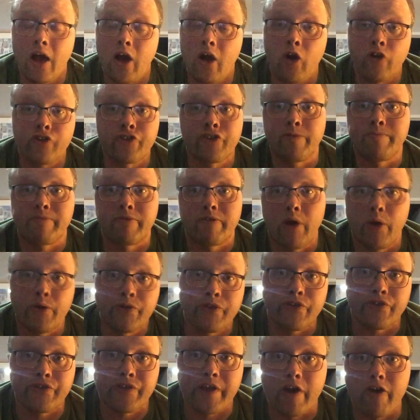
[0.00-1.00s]

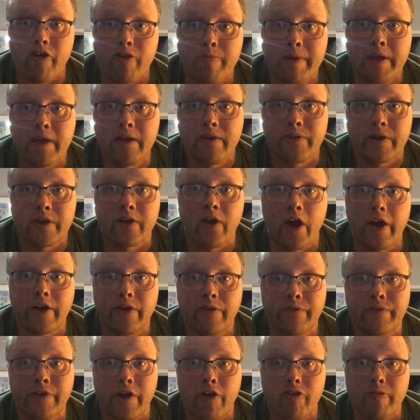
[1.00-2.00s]
osteoporosis therapy, the
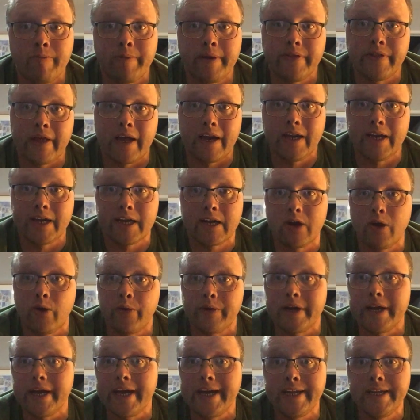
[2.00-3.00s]
kind of therapy that little
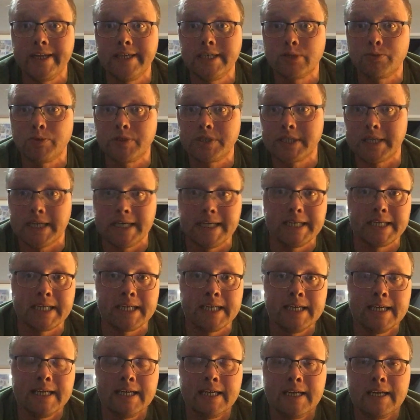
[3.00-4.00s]
old ladies would
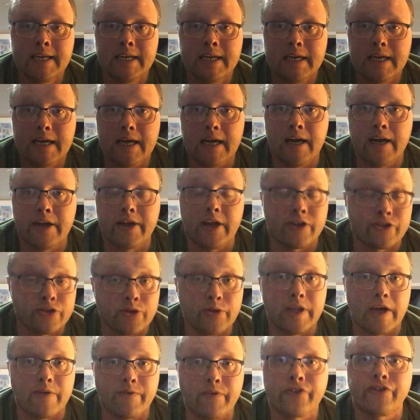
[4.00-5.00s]
take, and I
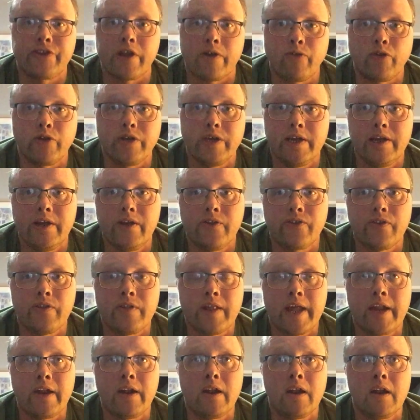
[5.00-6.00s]
took that for several years,
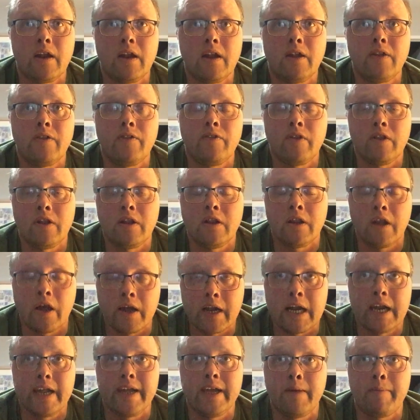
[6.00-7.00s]
and then
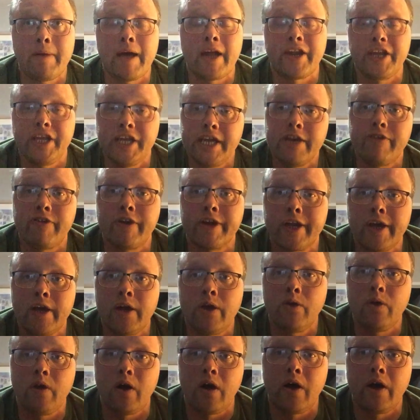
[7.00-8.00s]
luckily about 1 year
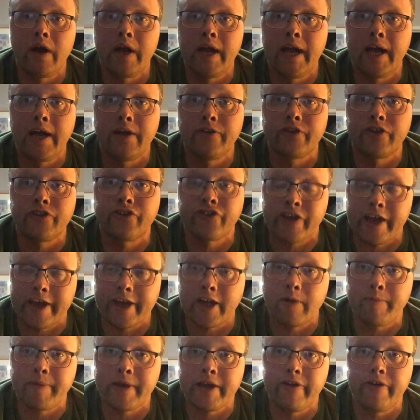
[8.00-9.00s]
ago I had a
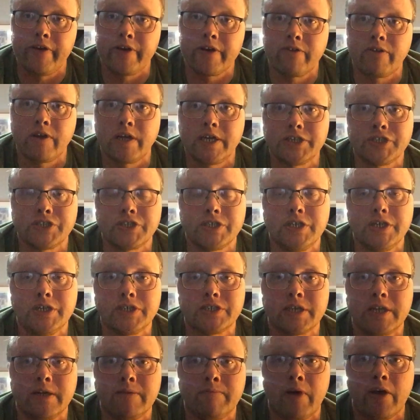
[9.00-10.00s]
checkup here in
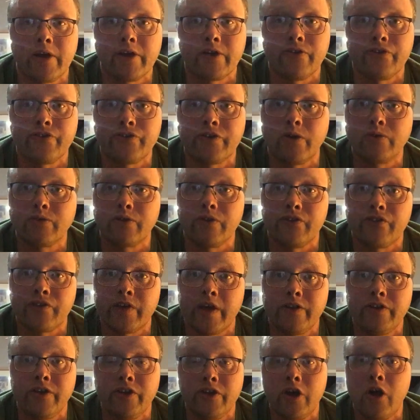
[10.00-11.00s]
Christchurch, and my consultant
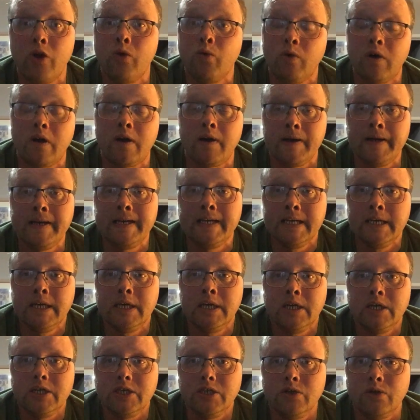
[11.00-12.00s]
said, you know what,
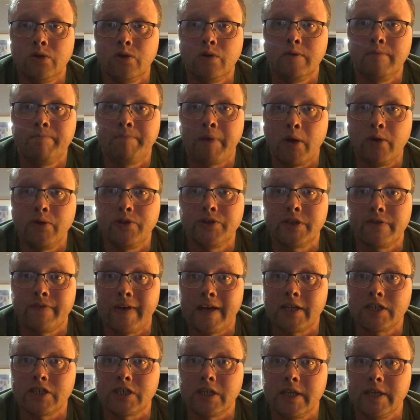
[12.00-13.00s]
your bones have
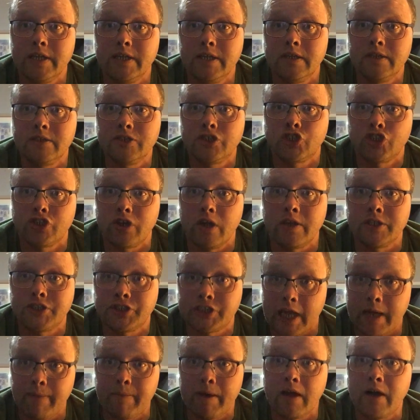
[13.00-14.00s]
actually
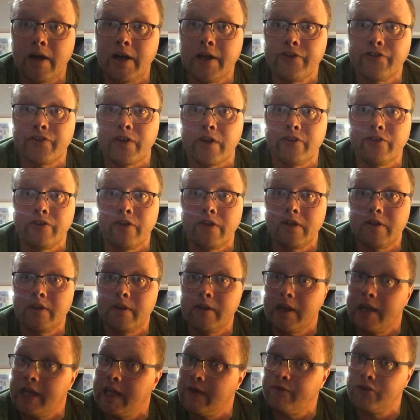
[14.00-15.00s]
stabilised and
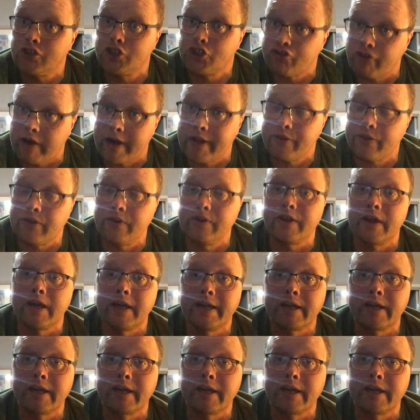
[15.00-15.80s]
even strengthened a